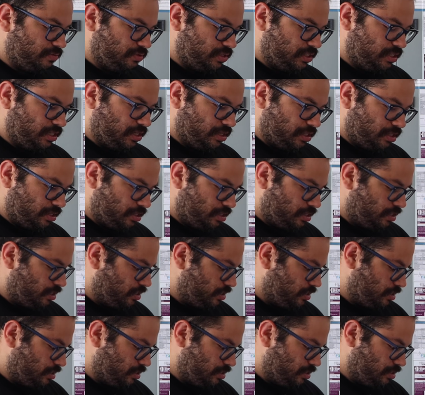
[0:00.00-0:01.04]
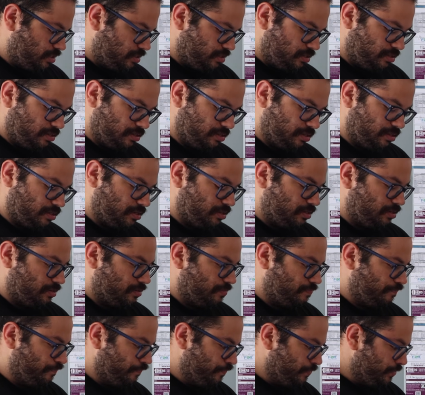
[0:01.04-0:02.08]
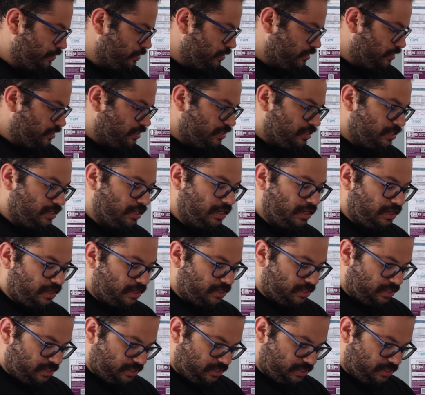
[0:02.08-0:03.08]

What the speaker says: was the other thing? Yeah,